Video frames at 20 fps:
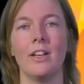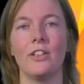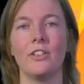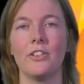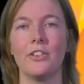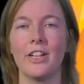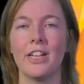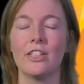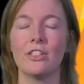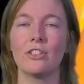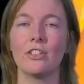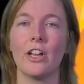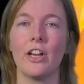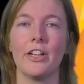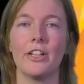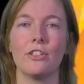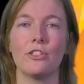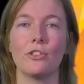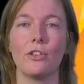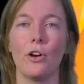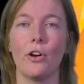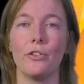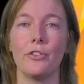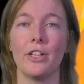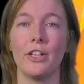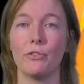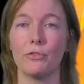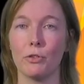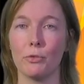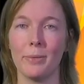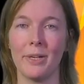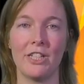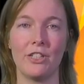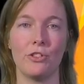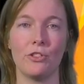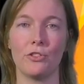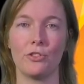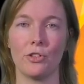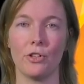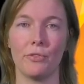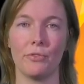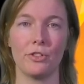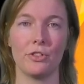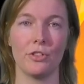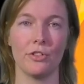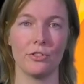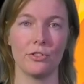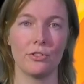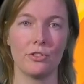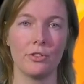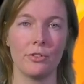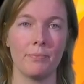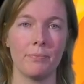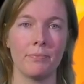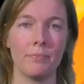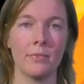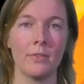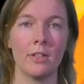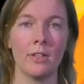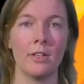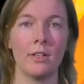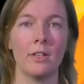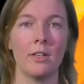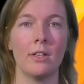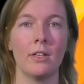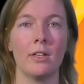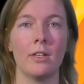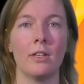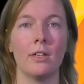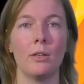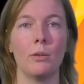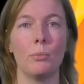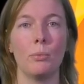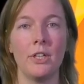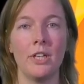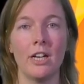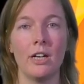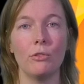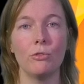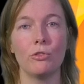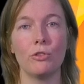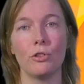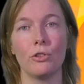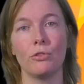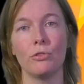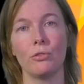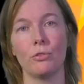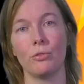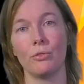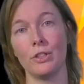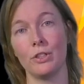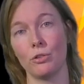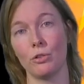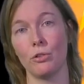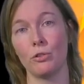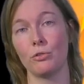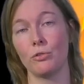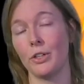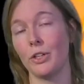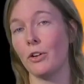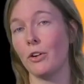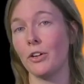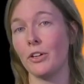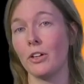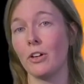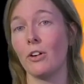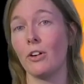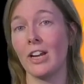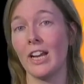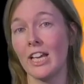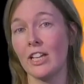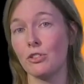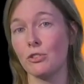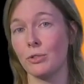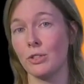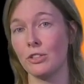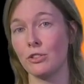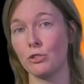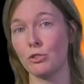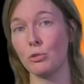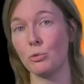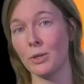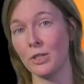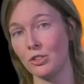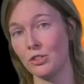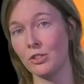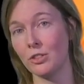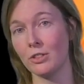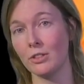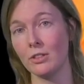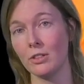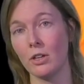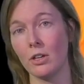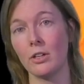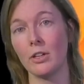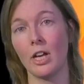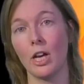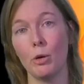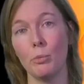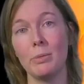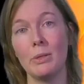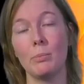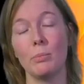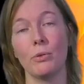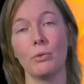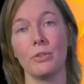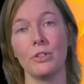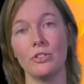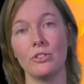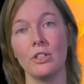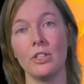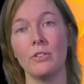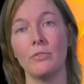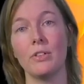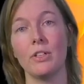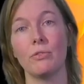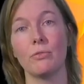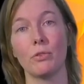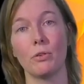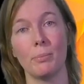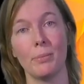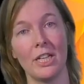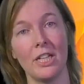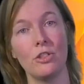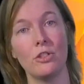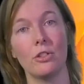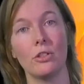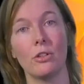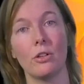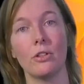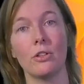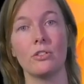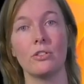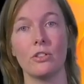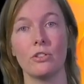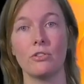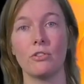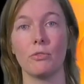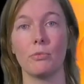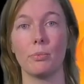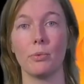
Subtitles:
The next slide is called Information Services. We now turn to the results regarding our last research question on how people receive information on assistive